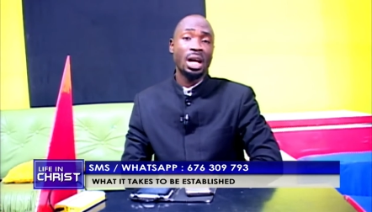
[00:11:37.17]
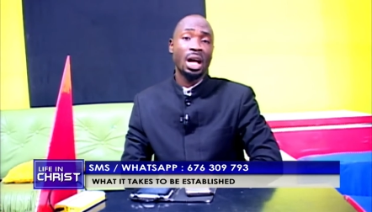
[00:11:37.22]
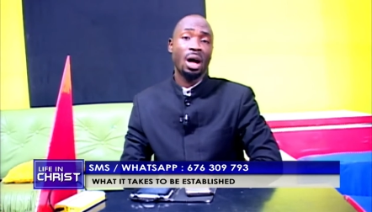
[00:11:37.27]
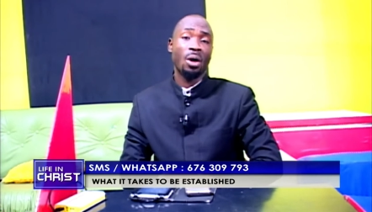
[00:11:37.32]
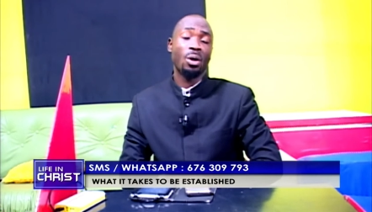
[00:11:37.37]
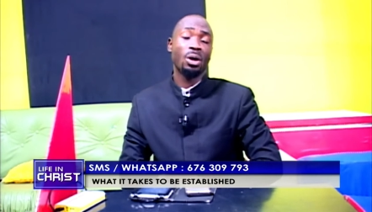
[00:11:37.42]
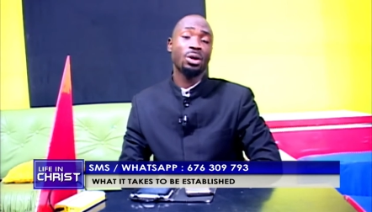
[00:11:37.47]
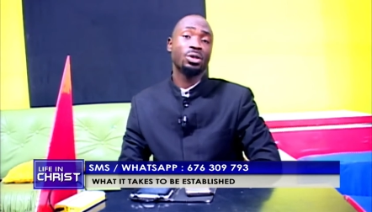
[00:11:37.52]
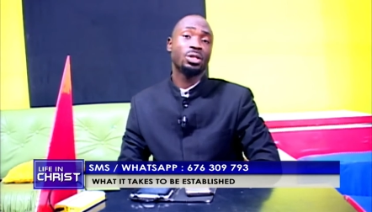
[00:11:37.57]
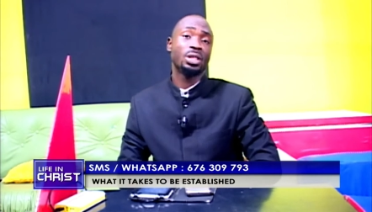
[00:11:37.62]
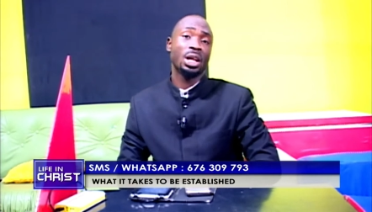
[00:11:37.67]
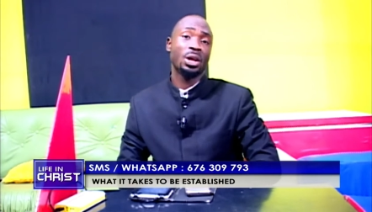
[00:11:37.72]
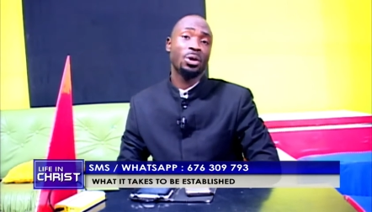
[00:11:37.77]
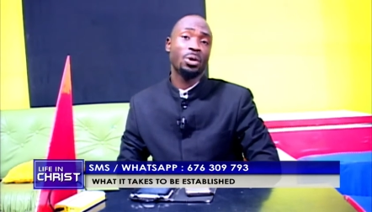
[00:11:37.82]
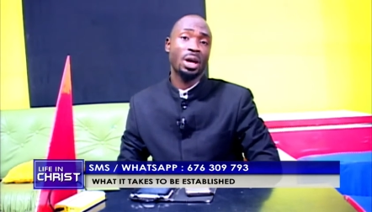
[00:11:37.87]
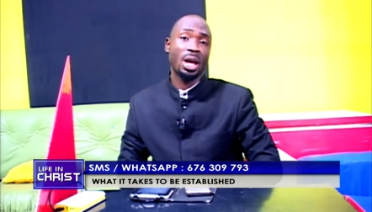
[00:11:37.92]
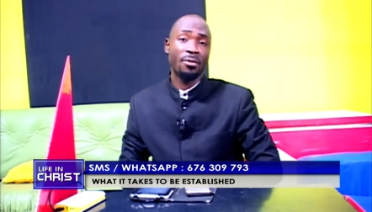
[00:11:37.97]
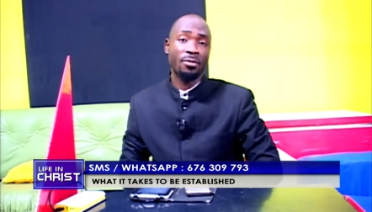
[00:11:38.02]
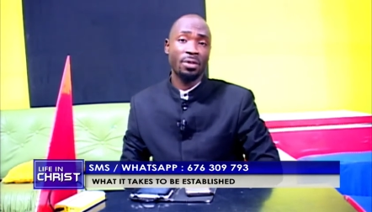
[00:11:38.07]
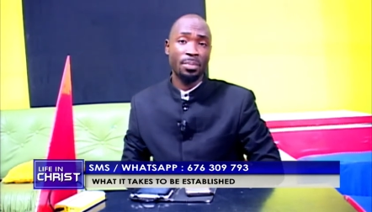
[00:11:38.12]
I want to tell you,
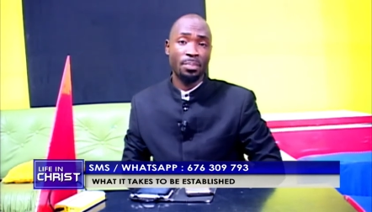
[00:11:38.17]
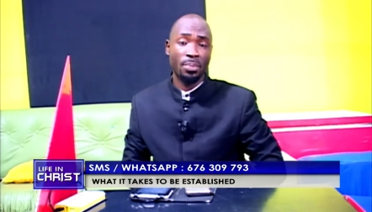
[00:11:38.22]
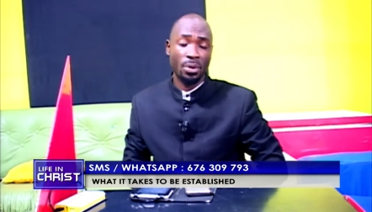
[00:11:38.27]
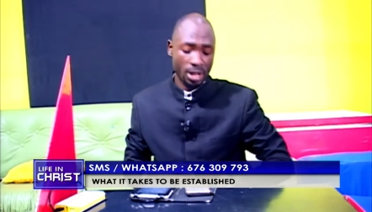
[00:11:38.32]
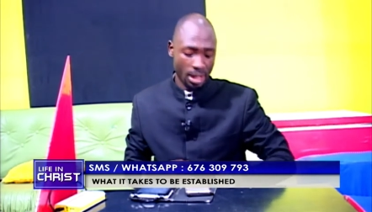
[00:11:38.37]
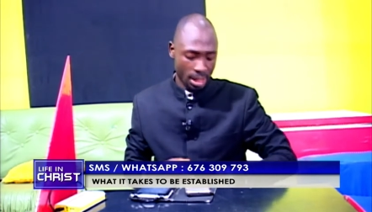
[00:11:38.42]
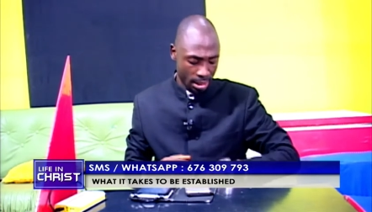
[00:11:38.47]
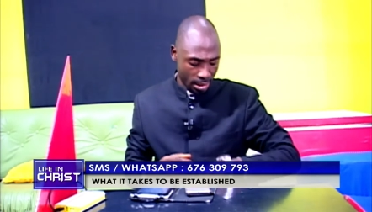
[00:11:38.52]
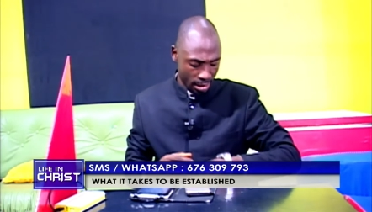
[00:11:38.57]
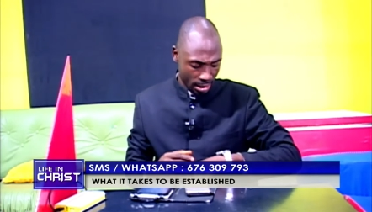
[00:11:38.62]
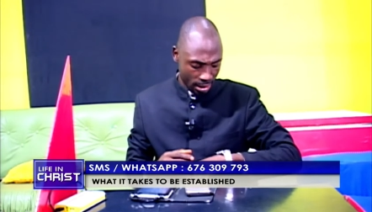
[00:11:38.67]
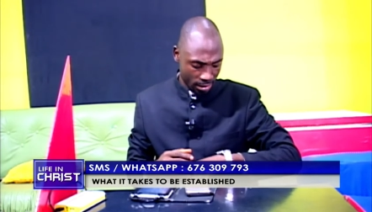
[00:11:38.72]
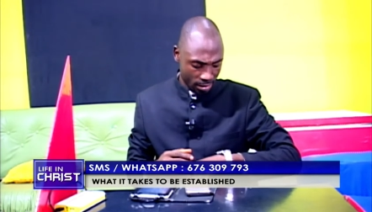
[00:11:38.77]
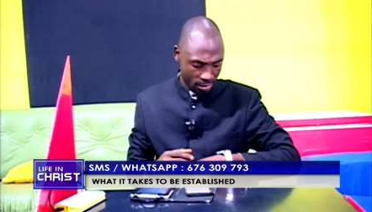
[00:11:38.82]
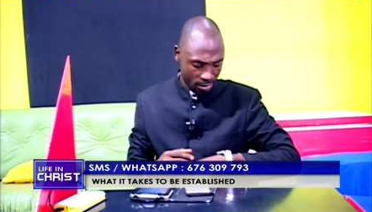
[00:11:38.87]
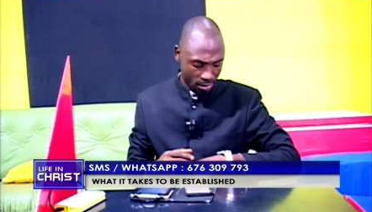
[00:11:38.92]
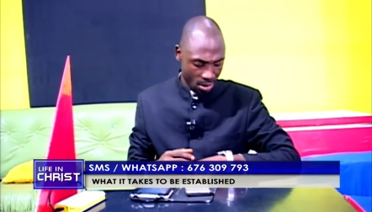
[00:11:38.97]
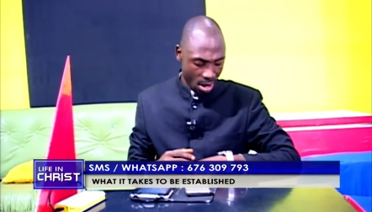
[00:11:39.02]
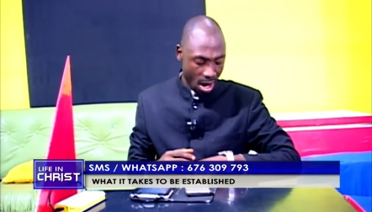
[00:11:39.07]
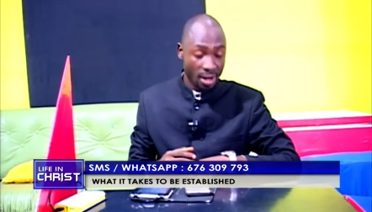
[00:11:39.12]
everybody
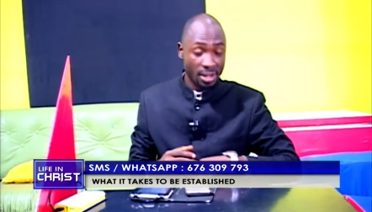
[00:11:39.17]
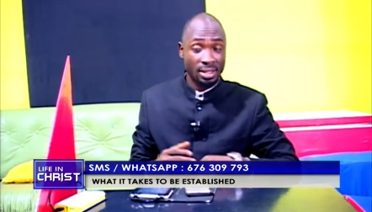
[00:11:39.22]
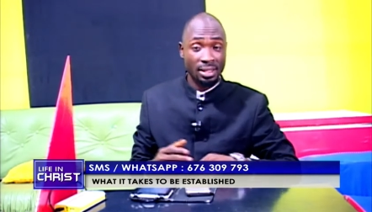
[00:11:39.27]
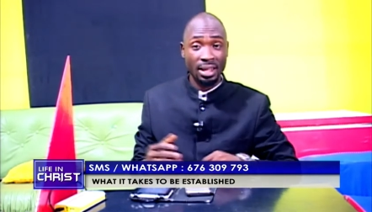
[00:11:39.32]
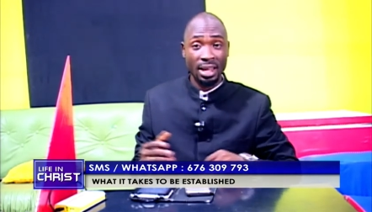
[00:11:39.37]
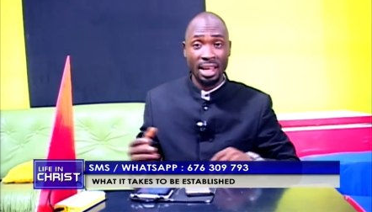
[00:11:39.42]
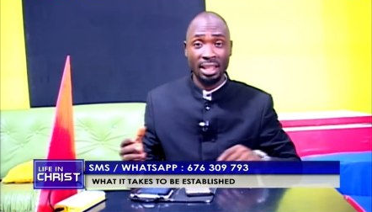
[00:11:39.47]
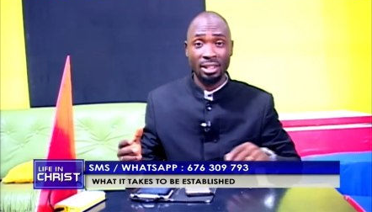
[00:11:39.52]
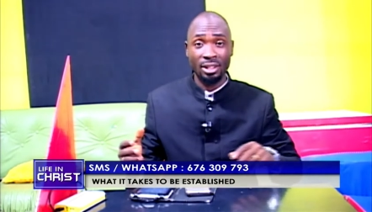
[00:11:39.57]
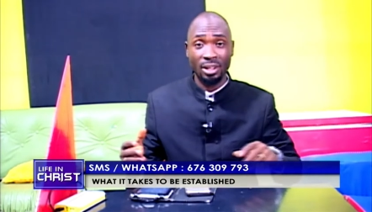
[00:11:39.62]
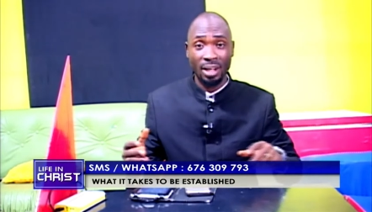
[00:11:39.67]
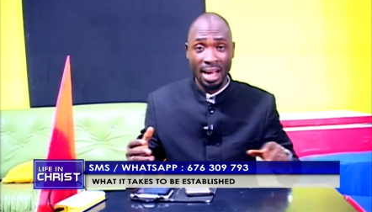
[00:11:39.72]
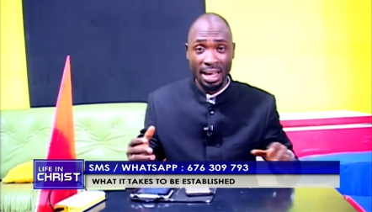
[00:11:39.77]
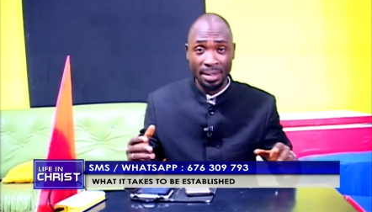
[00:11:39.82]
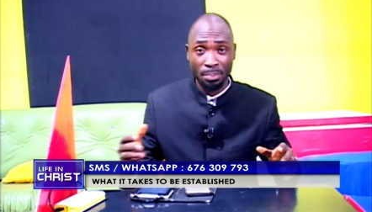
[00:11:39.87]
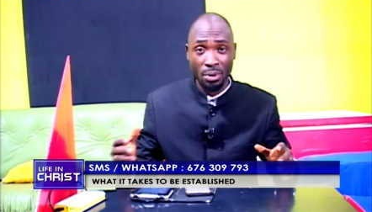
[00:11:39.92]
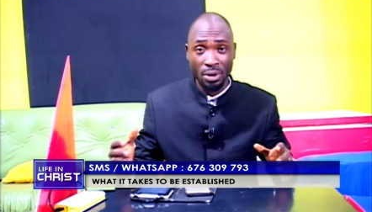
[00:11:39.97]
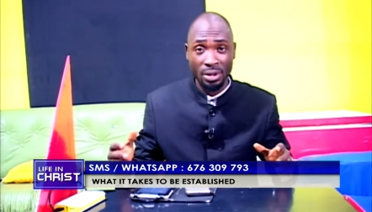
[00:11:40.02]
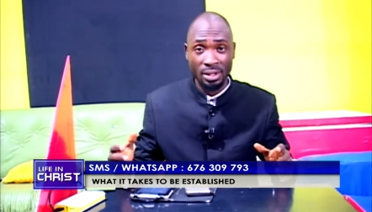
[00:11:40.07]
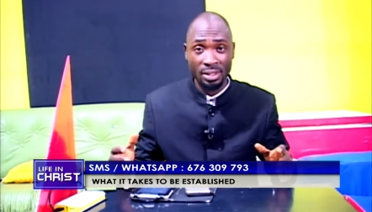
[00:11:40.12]
starts and
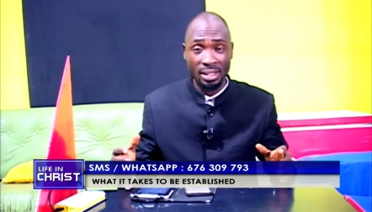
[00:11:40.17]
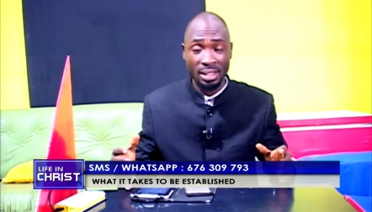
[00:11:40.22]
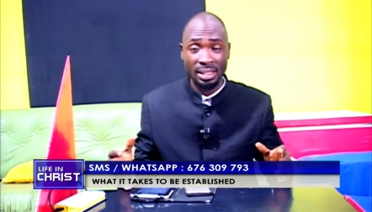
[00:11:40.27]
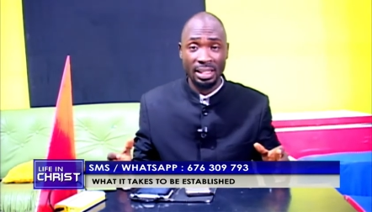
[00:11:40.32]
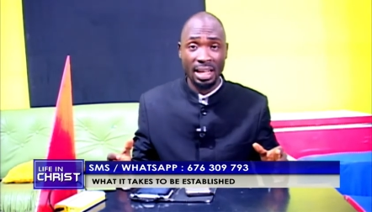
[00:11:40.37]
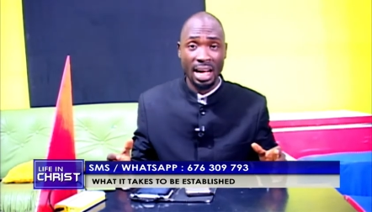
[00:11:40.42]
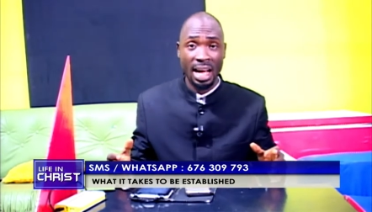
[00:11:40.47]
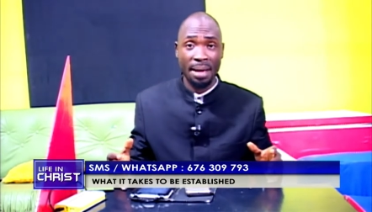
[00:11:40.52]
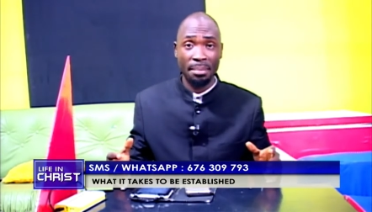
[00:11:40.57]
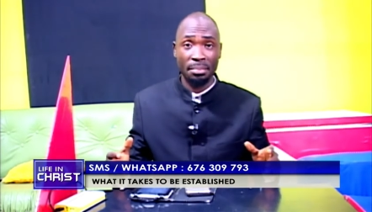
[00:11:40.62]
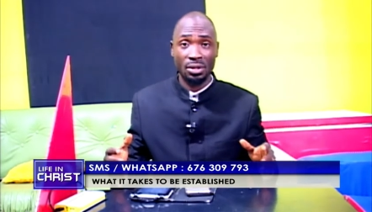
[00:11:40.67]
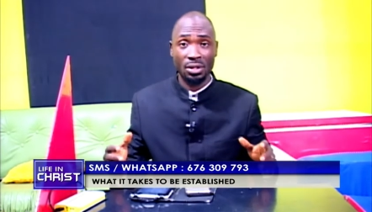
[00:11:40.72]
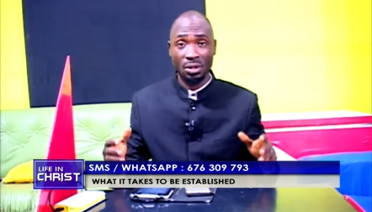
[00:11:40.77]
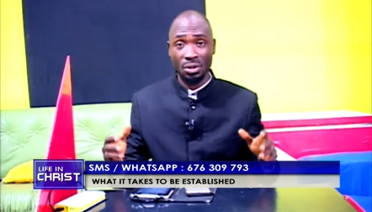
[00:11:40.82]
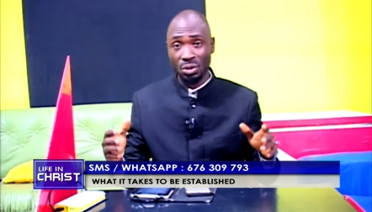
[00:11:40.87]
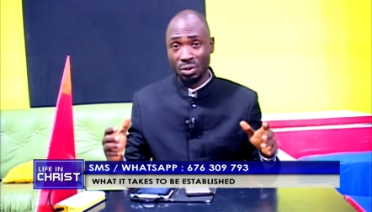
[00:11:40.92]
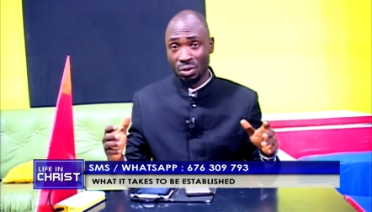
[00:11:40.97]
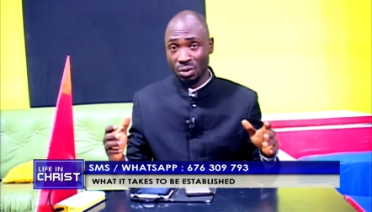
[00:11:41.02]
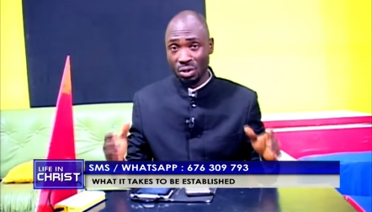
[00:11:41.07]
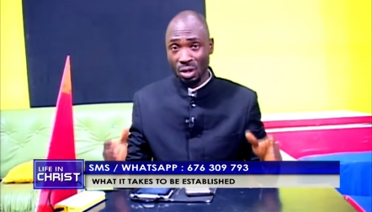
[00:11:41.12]
at points in time
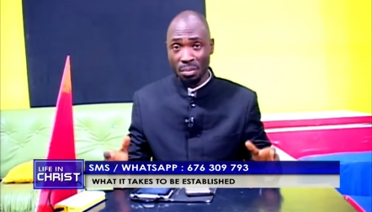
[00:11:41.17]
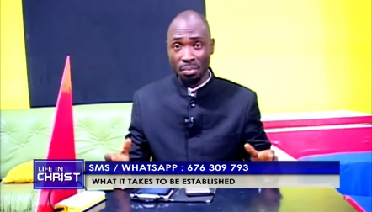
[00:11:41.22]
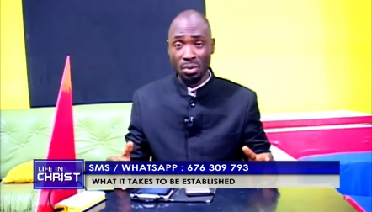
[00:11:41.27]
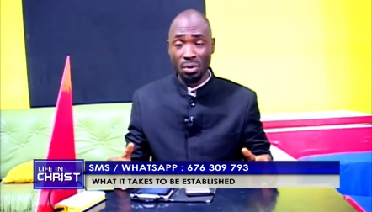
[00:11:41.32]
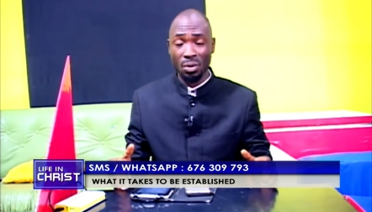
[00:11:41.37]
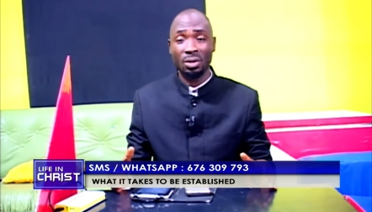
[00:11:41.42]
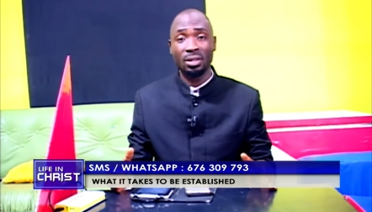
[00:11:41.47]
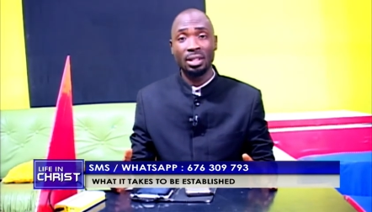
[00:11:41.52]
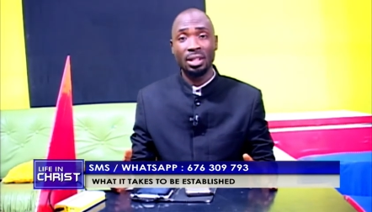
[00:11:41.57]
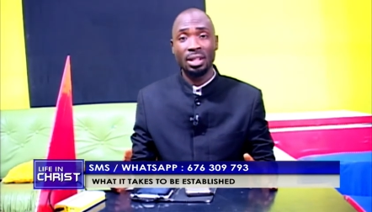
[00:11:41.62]
stumble.